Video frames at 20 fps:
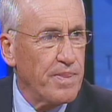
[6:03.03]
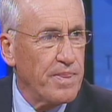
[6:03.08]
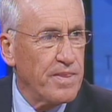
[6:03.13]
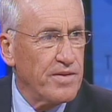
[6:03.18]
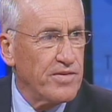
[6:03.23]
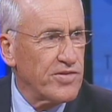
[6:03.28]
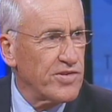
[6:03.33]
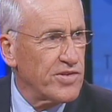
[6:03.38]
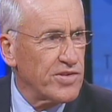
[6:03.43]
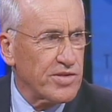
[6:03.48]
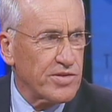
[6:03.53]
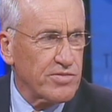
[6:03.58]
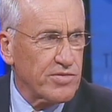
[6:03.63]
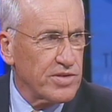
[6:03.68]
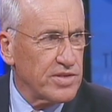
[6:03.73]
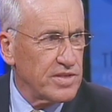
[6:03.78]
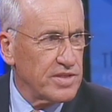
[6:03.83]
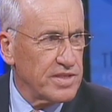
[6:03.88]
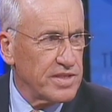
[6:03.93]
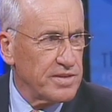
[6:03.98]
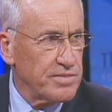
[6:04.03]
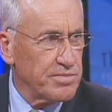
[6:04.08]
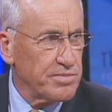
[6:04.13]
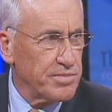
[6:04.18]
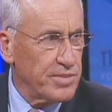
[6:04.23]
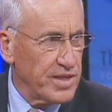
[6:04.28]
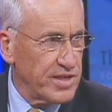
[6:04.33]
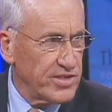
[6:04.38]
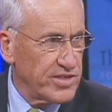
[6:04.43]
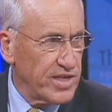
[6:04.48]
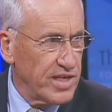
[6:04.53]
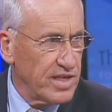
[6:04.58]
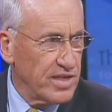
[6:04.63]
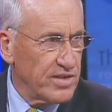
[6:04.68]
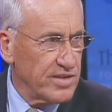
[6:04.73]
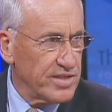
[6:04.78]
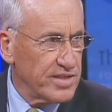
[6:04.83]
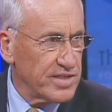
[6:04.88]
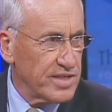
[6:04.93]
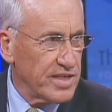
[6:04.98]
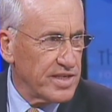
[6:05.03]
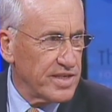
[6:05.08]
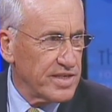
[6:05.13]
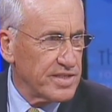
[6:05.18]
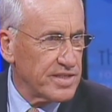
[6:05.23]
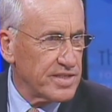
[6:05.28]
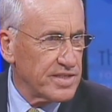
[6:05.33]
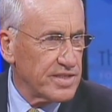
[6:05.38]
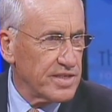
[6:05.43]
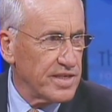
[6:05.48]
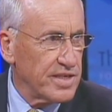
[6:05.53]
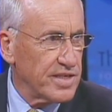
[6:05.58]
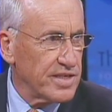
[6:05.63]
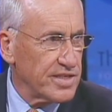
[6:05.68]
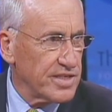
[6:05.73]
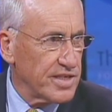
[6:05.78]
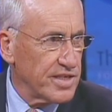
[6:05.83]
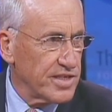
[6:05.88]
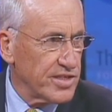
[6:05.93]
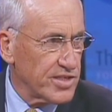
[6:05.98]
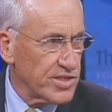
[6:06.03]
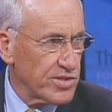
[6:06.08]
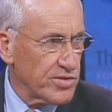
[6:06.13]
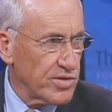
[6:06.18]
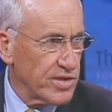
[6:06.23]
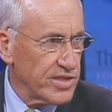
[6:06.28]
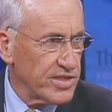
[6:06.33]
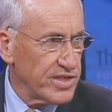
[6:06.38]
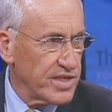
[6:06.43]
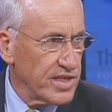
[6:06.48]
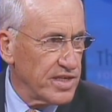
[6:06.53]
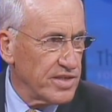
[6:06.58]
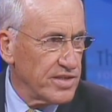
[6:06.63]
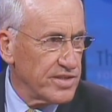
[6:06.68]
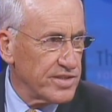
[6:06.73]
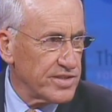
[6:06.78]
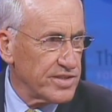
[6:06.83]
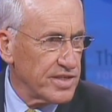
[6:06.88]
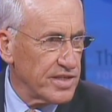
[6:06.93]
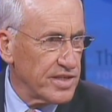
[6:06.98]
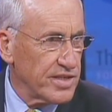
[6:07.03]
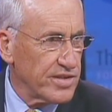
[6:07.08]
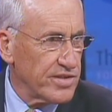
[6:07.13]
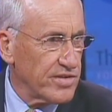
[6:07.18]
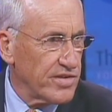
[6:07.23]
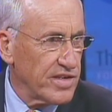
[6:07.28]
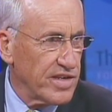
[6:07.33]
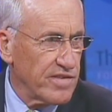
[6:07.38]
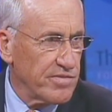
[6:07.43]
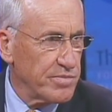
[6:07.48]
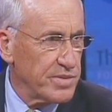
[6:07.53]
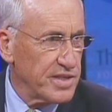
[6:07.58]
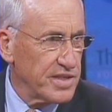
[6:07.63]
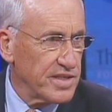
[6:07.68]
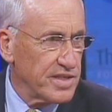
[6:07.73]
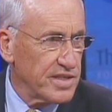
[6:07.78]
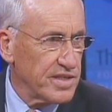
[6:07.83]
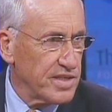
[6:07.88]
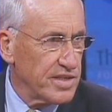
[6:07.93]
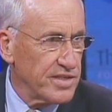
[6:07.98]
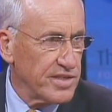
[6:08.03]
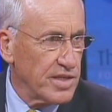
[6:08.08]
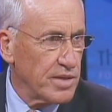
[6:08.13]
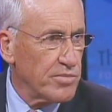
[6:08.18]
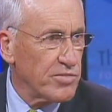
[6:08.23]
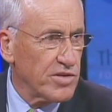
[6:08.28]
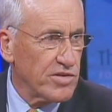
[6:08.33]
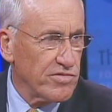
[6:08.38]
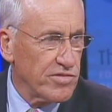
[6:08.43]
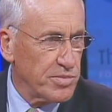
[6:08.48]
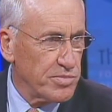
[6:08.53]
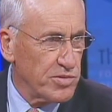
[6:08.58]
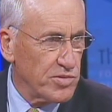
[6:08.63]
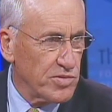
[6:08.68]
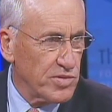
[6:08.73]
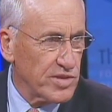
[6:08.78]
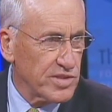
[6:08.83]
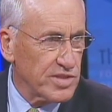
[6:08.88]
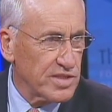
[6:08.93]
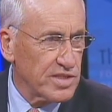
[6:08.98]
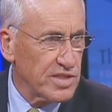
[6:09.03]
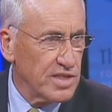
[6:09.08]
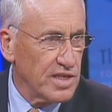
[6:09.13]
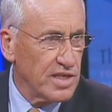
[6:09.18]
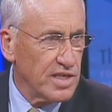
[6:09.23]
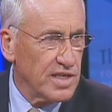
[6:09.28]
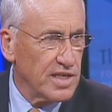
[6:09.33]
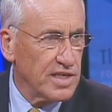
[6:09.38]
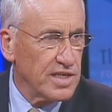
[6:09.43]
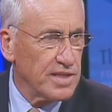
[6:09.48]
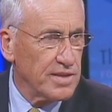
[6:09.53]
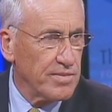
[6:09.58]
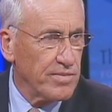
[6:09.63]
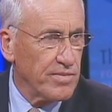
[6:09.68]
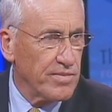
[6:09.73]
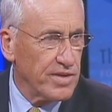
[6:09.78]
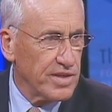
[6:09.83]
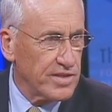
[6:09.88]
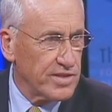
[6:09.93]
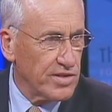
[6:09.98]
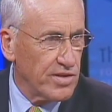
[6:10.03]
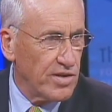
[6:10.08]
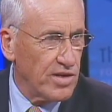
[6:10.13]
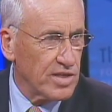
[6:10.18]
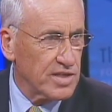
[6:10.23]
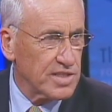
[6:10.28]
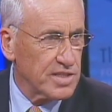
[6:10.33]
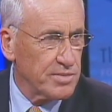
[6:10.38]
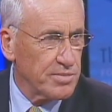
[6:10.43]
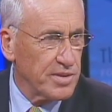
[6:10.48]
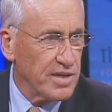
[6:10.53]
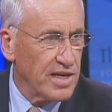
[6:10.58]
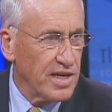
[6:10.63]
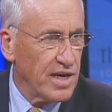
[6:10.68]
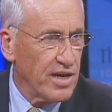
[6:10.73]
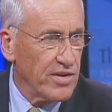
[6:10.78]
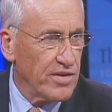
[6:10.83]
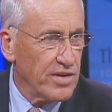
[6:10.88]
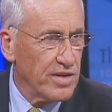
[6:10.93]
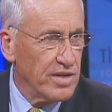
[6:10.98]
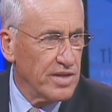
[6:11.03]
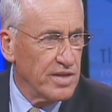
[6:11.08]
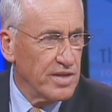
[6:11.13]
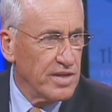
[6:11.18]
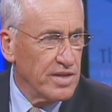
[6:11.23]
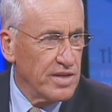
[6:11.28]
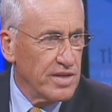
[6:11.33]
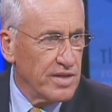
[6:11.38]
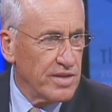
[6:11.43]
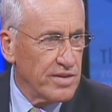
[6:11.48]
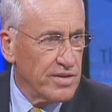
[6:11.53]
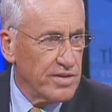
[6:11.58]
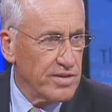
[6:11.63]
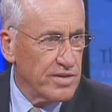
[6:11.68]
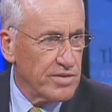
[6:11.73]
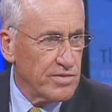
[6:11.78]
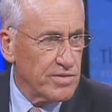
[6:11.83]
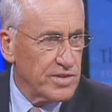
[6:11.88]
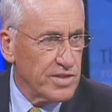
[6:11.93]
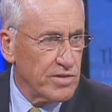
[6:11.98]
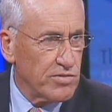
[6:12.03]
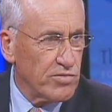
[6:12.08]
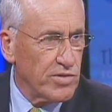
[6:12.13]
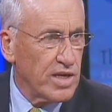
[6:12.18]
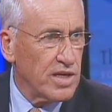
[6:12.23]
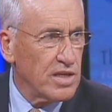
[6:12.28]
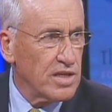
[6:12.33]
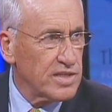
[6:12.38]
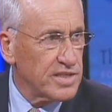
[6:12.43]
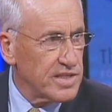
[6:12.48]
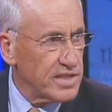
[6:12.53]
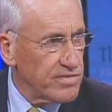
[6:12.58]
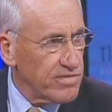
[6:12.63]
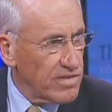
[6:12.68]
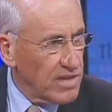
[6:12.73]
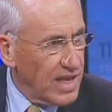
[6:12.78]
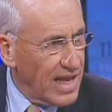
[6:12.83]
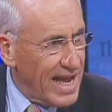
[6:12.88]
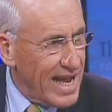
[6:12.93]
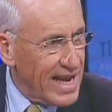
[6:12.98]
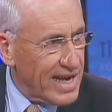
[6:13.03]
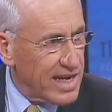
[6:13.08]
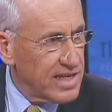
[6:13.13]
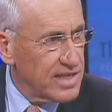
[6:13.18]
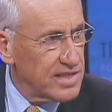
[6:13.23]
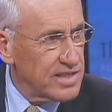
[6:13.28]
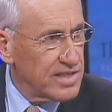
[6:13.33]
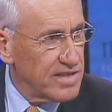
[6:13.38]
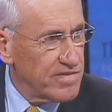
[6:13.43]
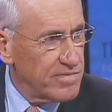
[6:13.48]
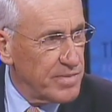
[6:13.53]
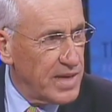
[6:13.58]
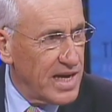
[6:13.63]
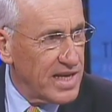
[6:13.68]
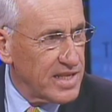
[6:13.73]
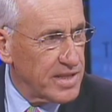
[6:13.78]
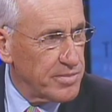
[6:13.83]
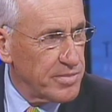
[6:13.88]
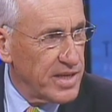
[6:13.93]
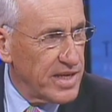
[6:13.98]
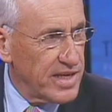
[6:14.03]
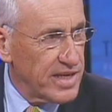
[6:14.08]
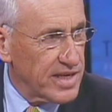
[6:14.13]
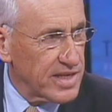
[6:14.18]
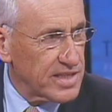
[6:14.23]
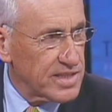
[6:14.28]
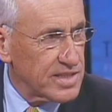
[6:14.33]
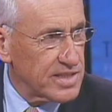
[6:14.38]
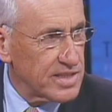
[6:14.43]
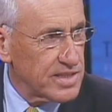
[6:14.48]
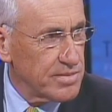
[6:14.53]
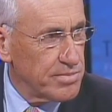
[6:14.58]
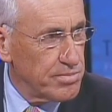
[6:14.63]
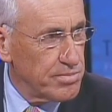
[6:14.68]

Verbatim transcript: this is a really big challenge, and it's, and it's a historic challenge. Uh, there have been a number of reports uh, that talks about the, the relative lack of mathematics